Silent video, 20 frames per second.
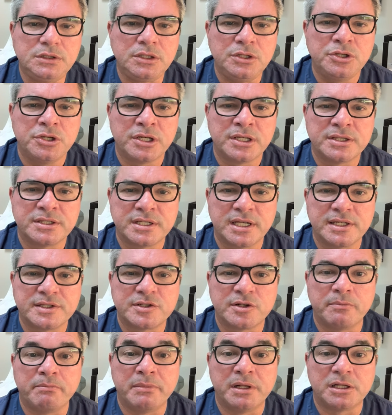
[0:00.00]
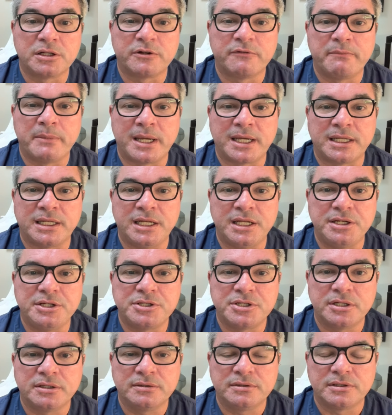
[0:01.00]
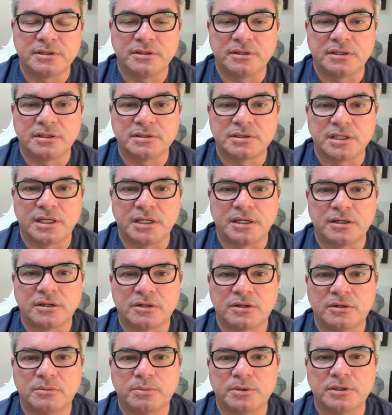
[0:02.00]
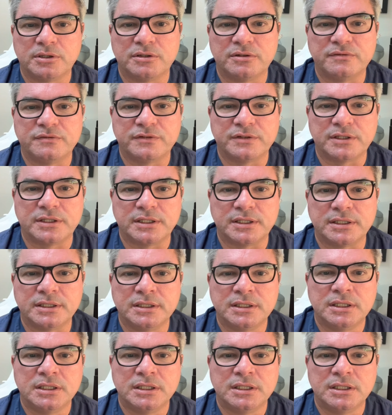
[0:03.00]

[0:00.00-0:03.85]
you can take some milk of magnesia. So you can take a couple of